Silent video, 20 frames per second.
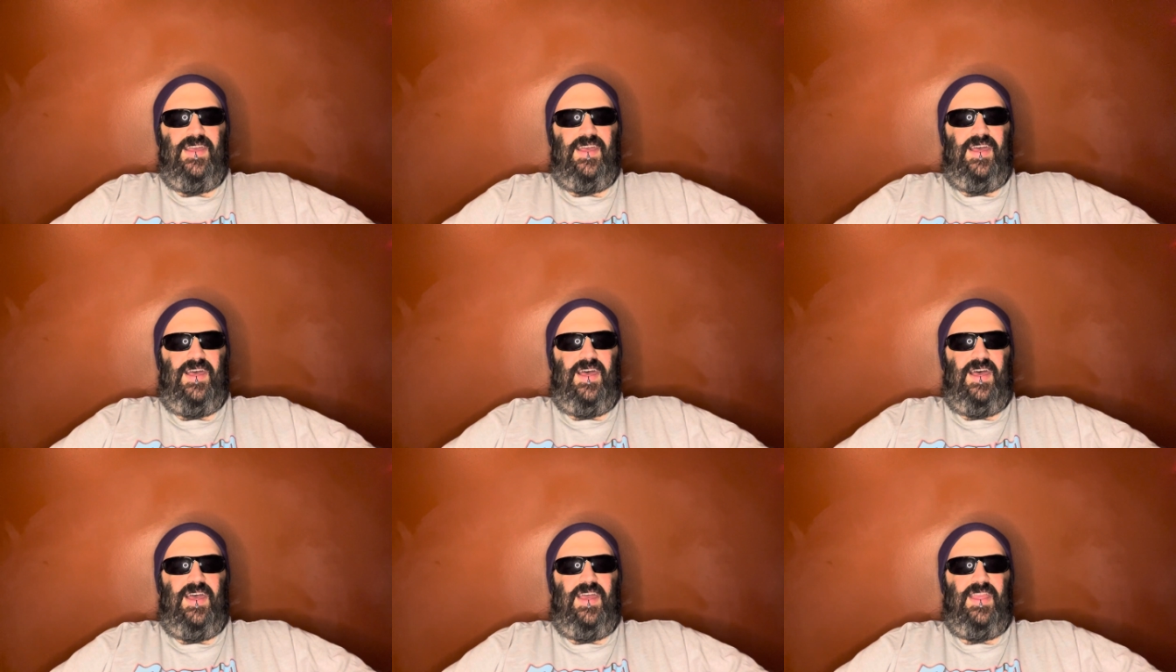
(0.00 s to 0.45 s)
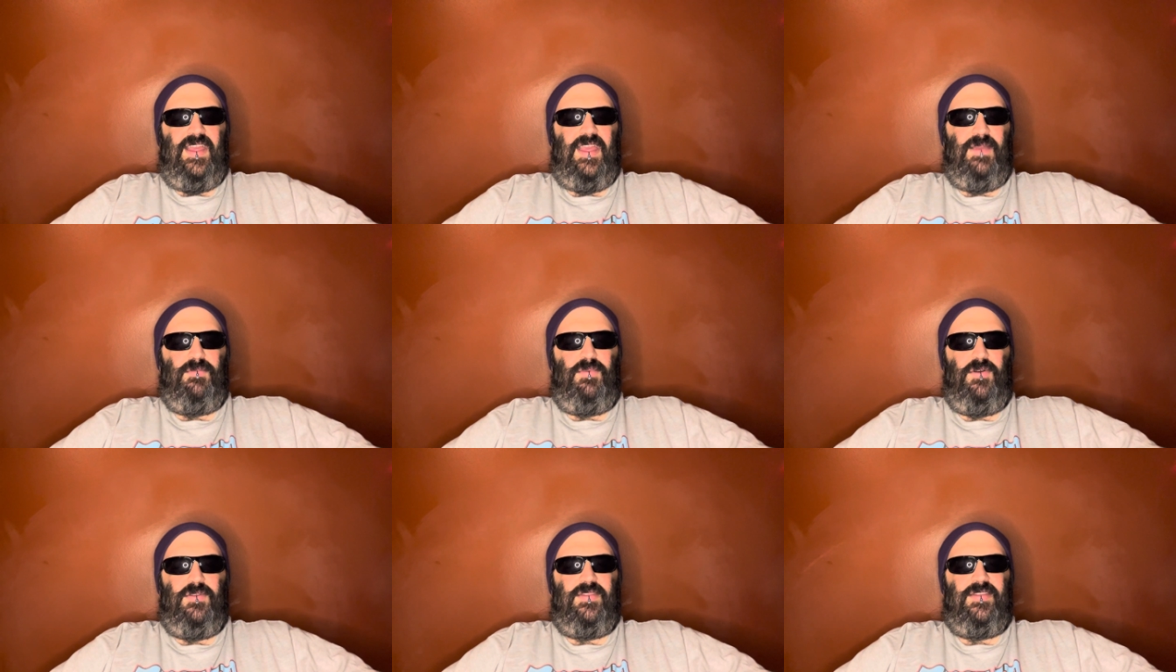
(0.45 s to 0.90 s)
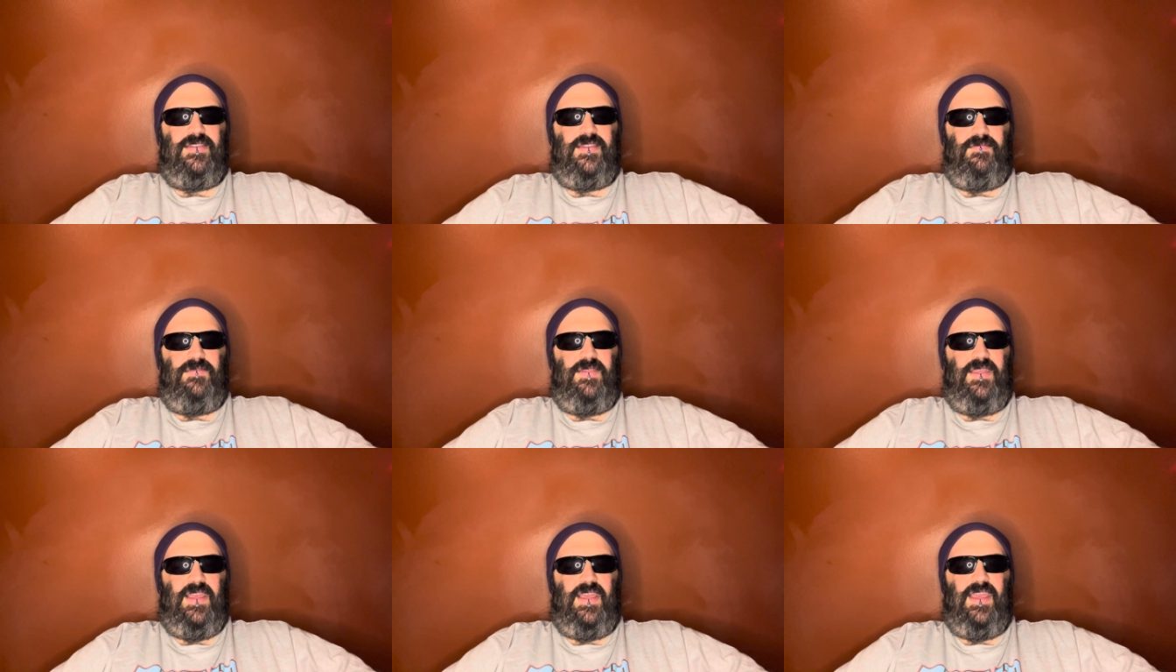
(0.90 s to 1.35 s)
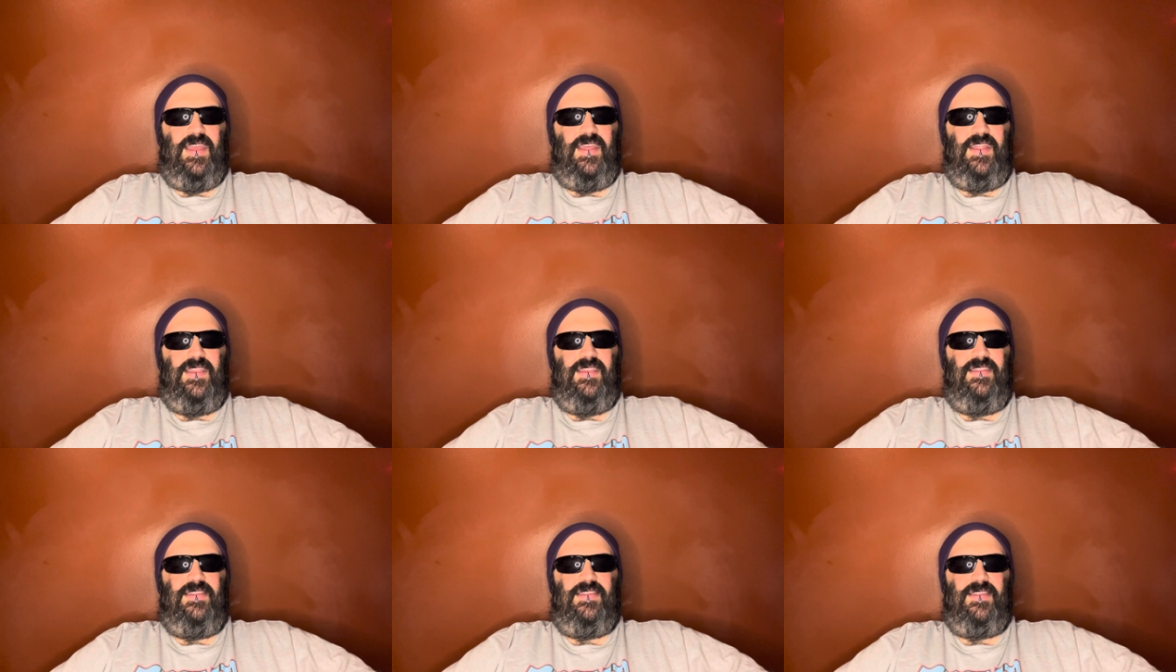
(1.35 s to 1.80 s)
Uh, he puts something
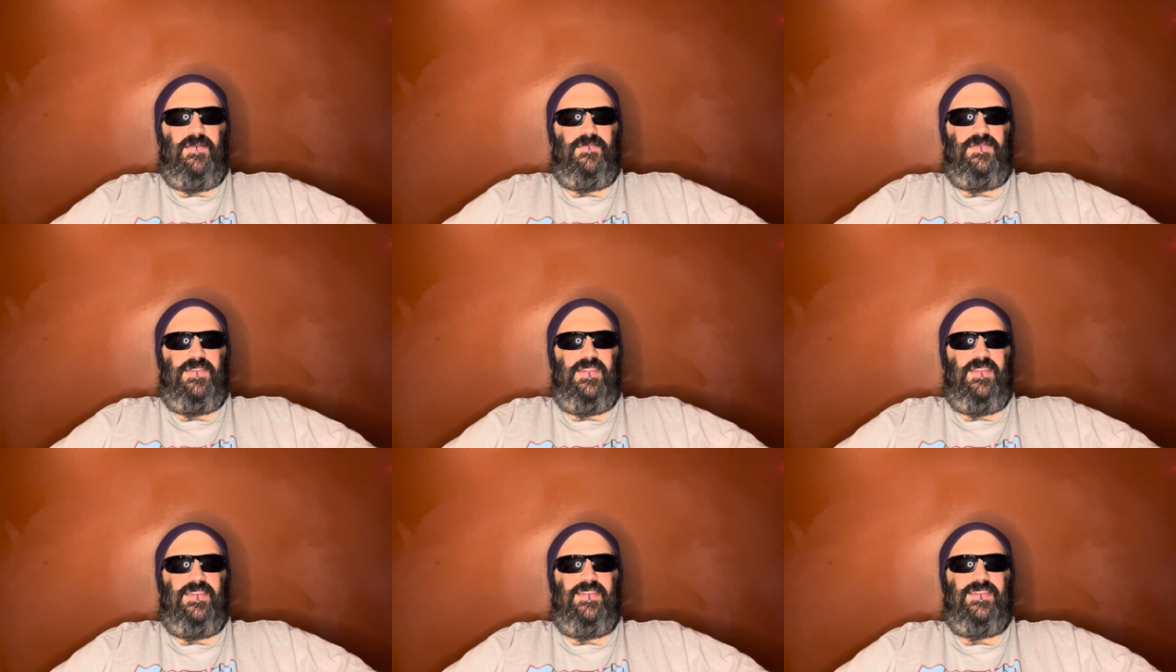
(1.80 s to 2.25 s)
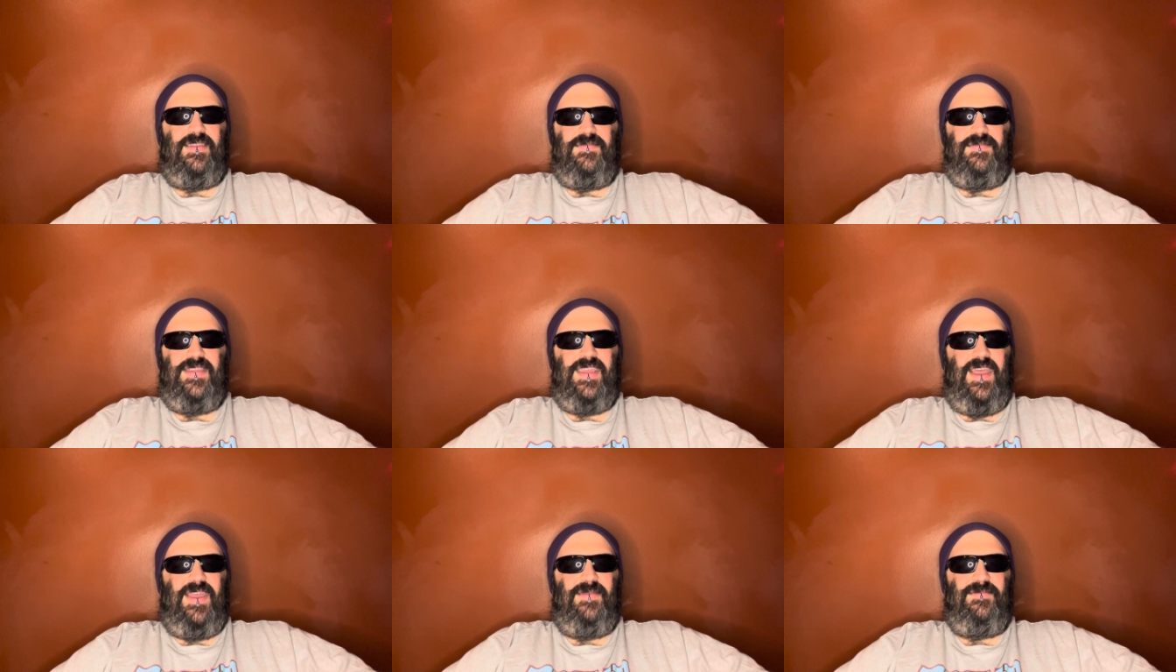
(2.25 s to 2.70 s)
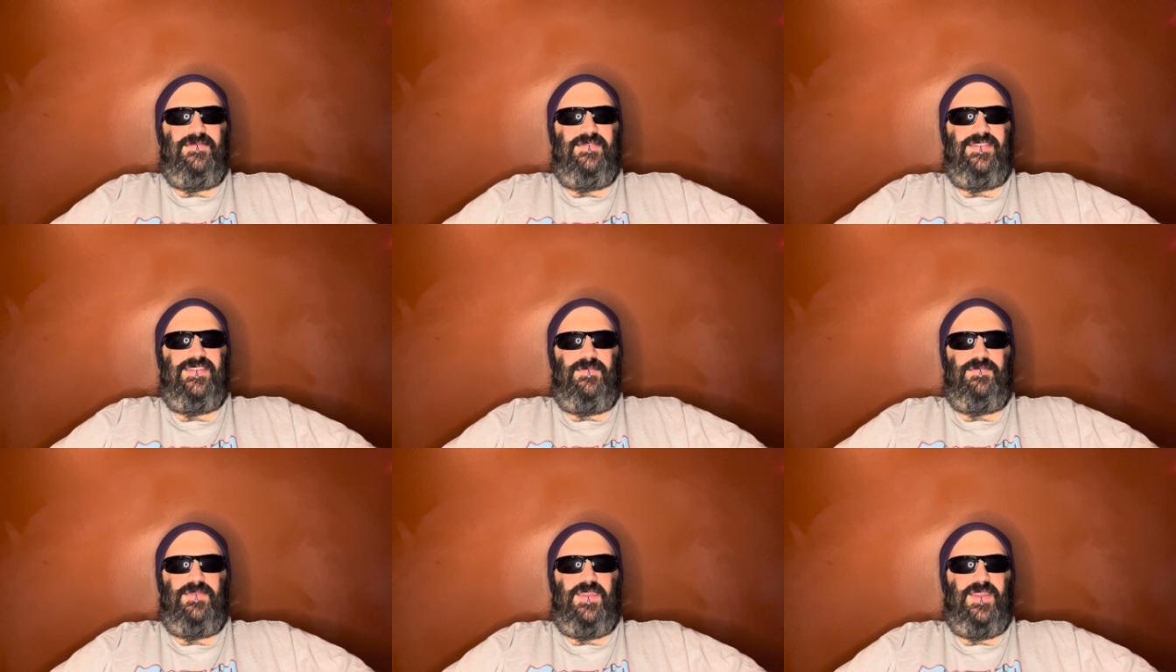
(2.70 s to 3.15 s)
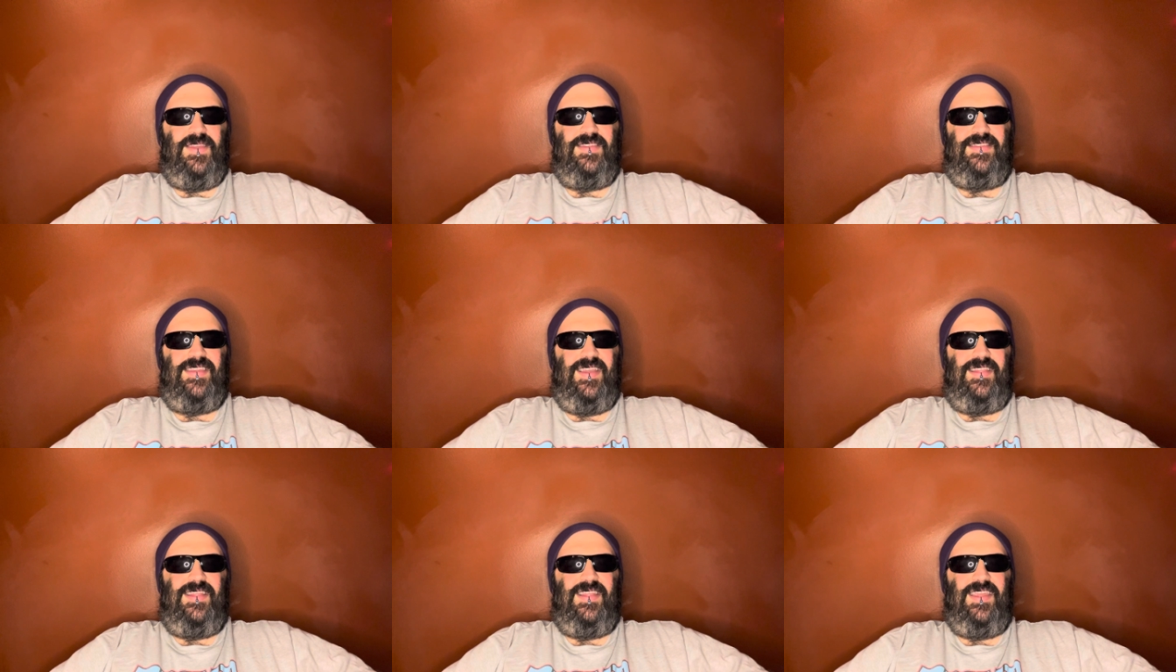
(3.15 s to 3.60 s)
in, some sometimes something
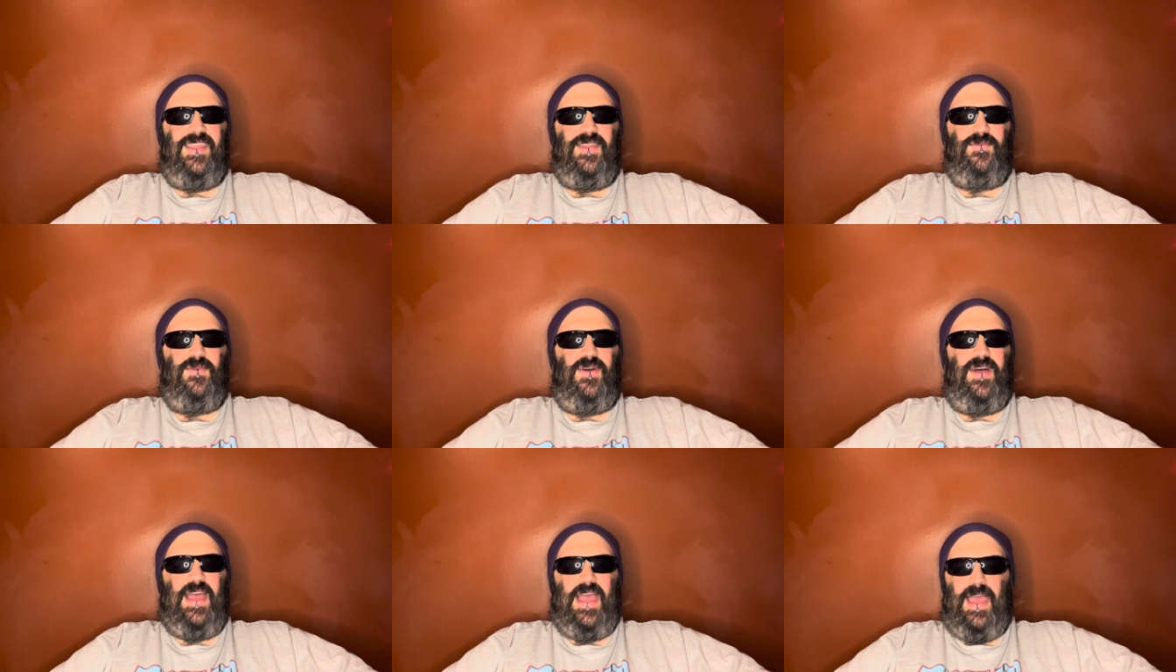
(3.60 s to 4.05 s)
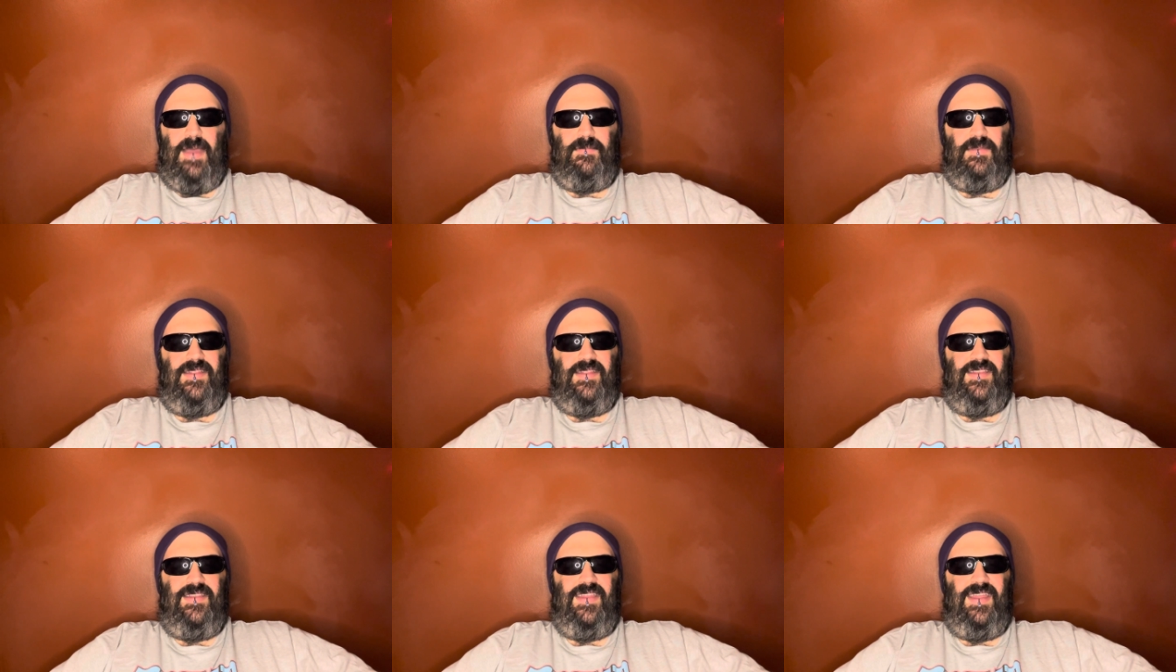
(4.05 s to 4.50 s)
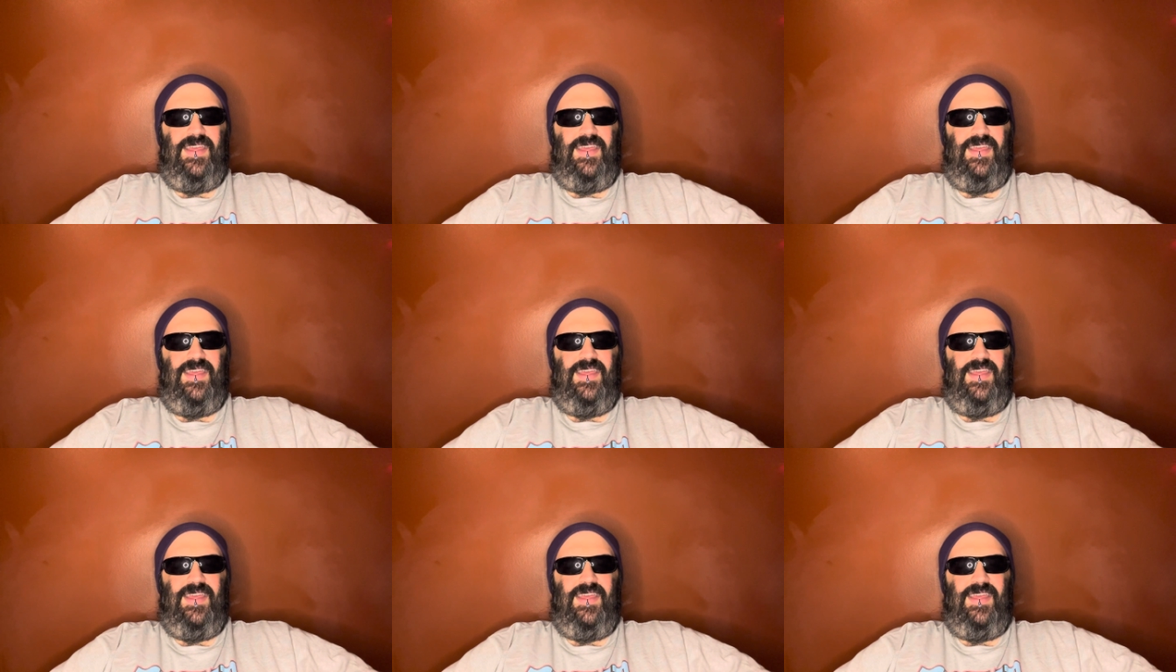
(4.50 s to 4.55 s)
suddenly will happen,